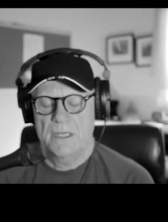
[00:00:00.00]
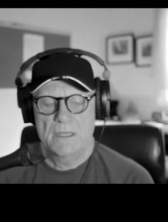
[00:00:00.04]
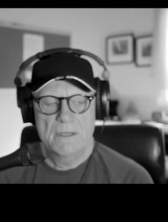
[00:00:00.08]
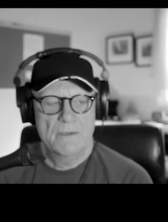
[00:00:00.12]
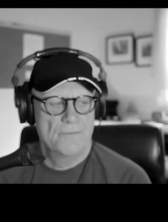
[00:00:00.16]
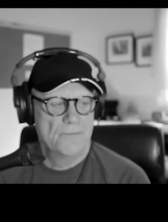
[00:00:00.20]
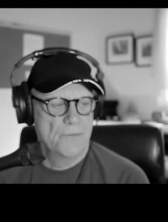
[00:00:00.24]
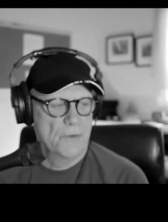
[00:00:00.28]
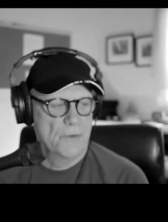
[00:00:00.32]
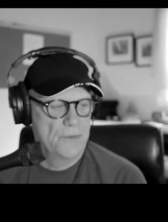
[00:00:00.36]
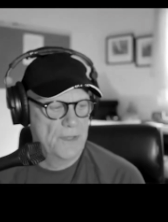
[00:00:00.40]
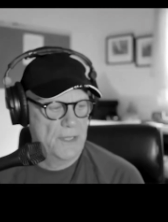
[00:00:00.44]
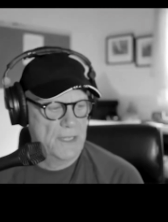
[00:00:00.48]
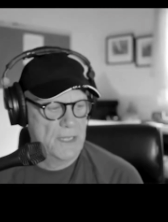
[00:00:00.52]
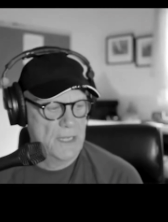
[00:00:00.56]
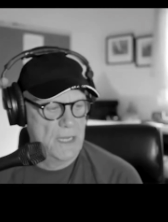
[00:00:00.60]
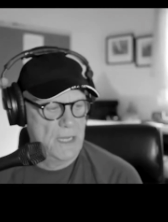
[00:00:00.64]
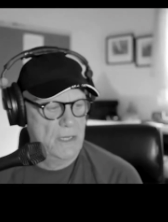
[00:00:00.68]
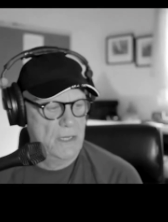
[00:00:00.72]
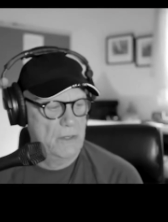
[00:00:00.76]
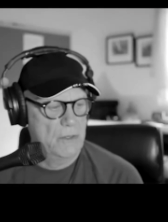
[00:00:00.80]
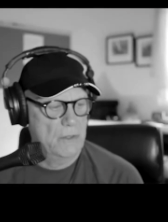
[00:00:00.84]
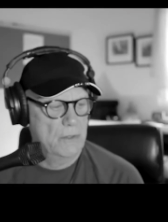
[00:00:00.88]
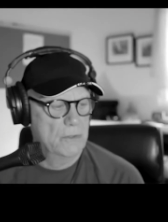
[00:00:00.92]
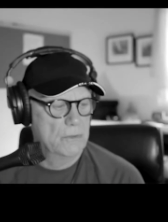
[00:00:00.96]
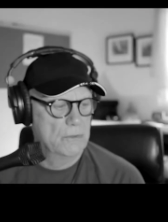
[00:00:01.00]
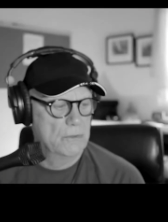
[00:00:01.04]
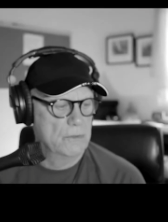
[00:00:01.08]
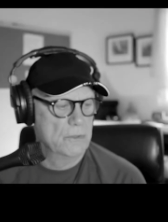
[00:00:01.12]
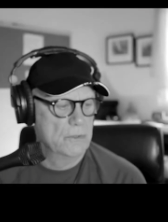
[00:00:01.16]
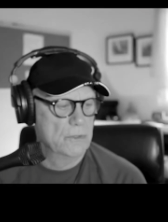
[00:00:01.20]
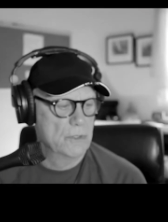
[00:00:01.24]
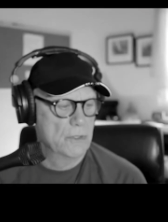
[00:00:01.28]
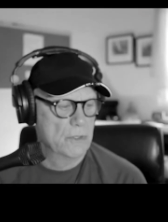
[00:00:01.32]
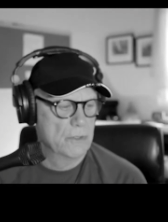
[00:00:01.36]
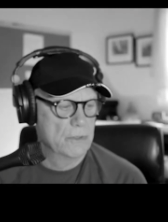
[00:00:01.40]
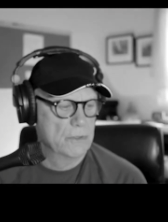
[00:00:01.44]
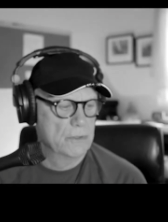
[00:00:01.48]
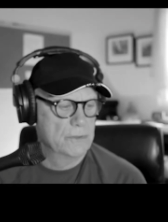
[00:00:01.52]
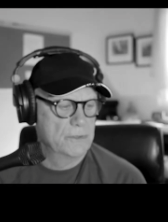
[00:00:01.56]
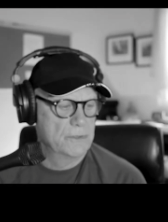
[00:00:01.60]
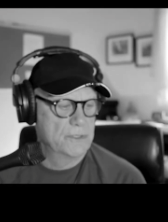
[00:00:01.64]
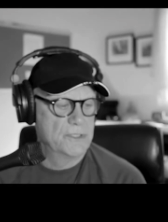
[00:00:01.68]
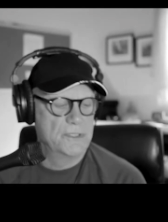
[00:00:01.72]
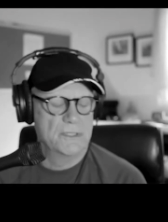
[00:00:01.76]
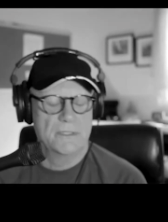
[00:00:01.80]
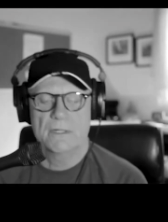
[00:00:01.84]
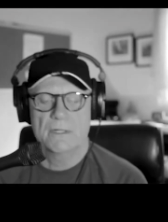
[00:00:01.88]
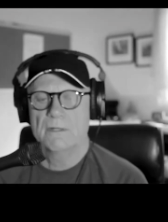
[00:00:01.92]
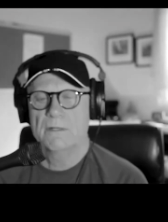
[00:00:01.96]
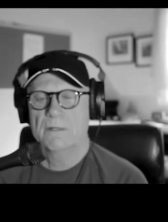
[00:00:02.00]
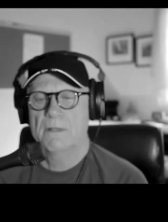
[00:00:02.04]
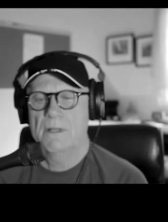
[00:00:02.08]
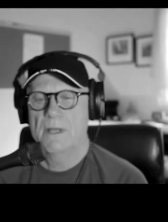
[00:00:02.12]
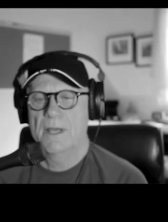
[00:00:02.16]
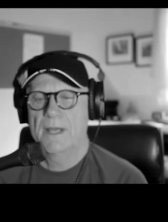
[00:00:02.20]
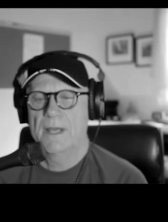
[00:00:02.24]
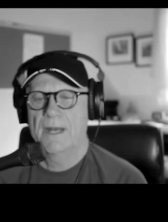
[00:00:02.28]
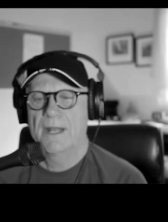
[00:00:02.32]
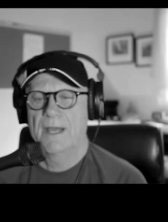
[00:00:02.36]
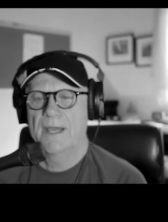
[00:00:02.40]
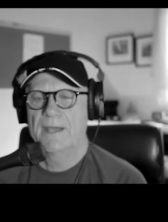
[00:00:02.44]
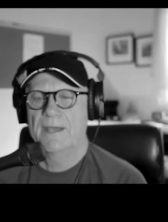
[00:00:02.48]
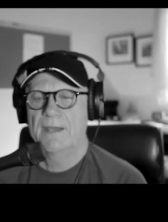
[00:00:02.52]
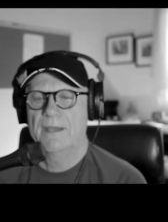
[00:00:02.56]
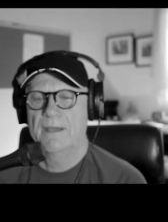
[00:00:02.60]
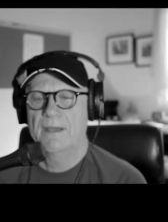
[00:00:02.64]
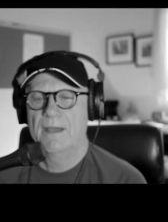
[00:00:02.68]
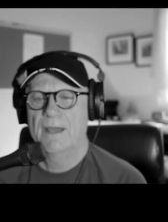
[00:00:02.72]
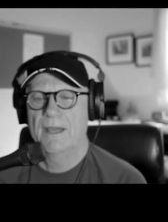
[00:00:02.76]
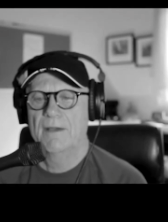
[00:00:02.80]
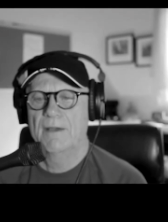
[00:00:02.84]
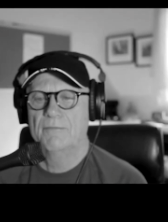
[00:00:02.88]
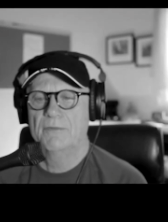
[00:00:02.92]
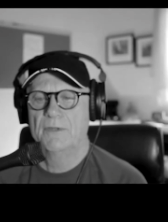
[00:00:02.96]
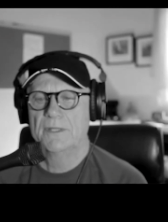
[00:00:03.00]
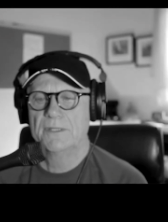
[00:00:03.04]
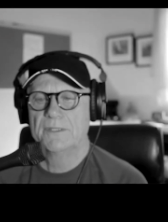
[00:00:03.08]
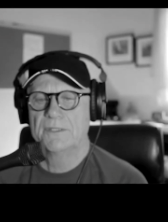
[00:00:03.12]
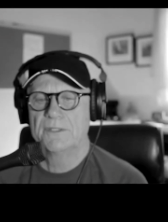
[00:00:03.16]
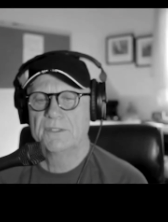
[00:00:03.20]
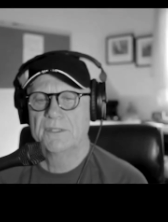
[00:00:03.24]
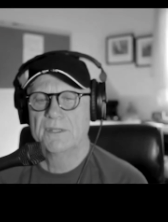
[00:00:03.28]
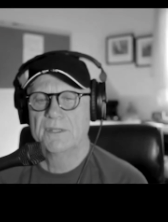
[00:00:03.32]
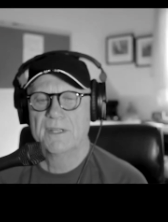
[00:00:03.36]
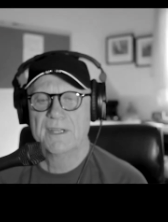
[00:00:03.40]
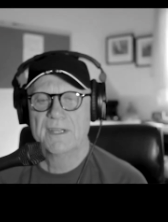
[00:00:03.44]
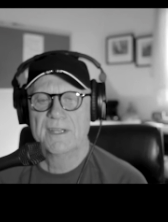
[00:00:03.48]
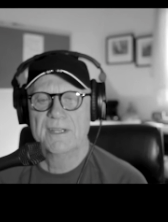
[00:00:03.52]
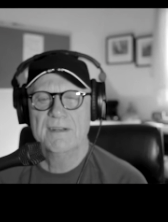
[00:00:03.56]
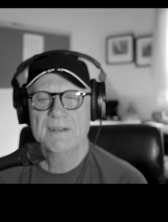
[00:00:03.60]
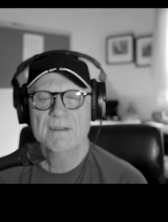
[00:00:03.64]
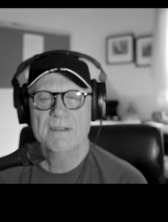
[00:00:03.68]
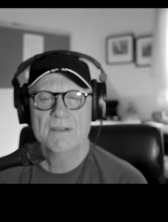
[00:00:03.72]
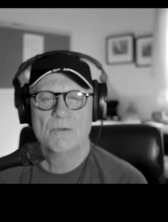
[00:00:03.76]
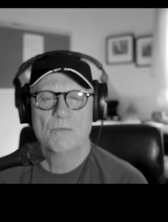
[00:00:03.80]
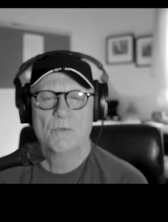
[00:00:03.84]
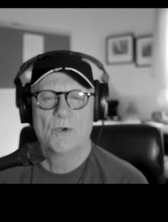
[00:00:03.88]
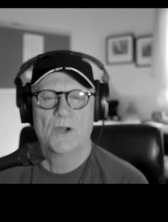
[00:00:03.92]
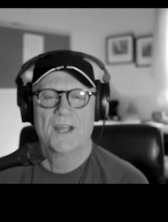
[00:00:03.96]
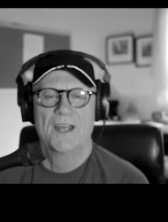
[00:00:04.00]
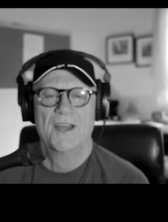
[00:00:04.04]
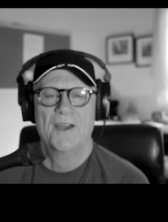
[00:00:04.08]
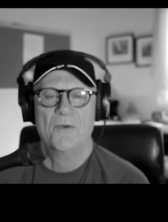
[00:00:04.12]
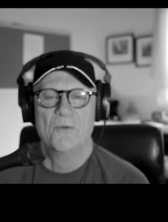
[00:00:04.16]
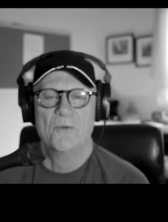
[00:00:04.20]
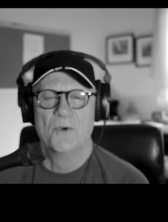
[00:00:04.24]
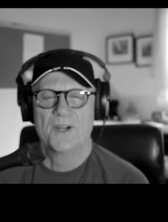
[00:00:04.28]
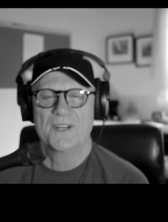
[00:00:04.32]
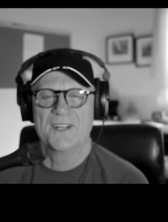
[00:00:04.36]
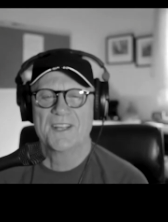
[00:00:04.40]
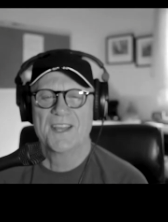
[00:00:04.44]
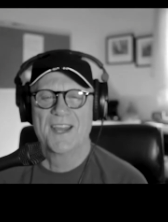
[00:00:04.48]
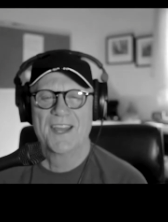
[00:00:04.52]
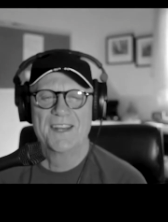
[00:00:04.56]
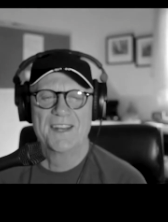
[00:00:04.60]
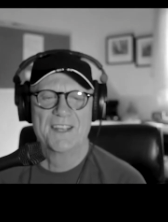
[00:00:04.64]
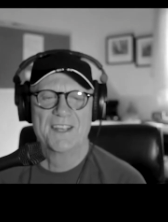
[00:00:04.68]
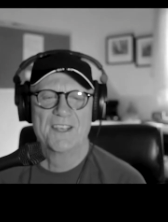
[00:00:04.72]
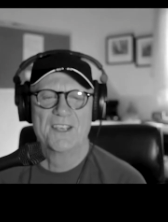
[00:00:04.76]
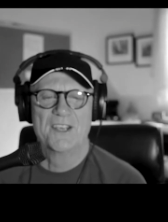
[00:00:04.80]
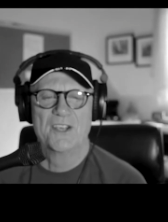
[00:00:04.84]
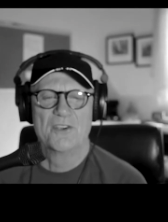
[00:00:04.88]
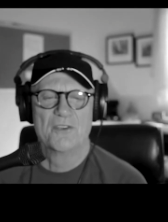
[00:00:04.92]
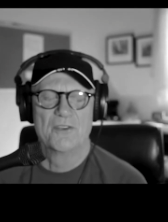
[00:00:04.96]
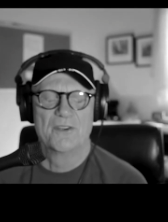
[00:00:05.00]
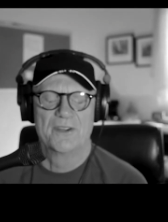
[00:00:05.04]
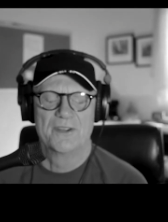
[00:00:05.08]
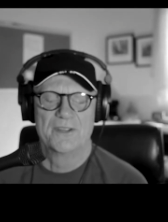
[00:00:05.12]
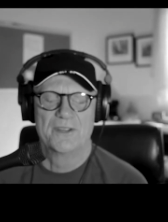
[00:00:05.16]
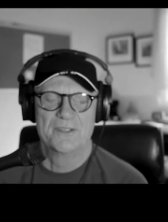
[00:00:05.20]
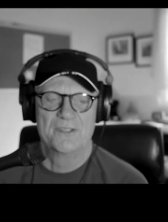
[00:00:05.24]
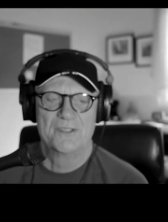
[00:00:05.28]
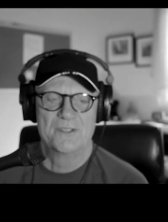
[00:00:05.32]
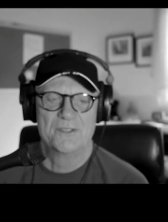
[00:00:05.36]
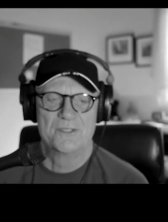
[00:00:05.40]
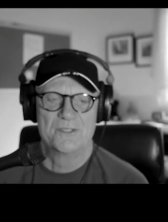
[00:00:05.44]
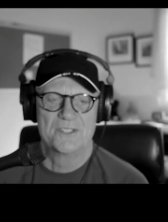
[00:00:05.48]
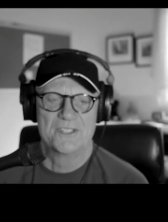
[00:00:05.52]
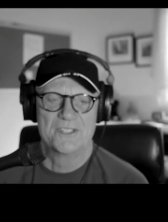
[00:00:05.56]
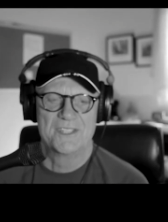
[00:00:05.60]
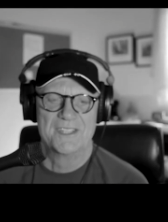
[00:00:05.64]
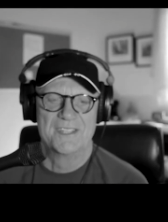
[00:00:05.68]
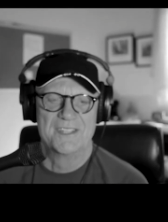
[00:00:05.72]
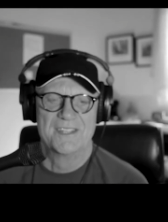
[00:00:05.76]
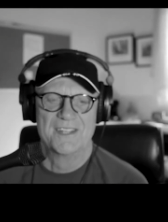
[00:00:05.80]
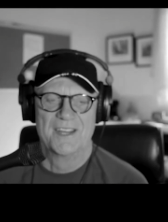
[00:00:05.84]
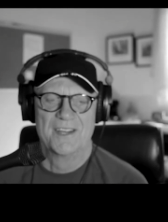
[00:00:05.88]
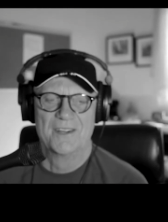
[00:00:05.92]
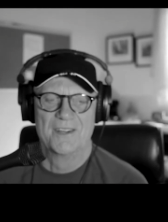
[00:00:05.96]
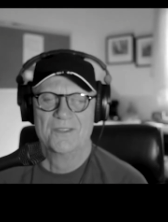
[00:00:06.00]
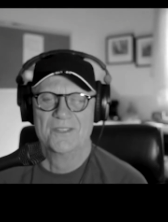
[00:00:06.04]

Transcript: for the gear nerds, that I have listening. What what kind of gear are you using now?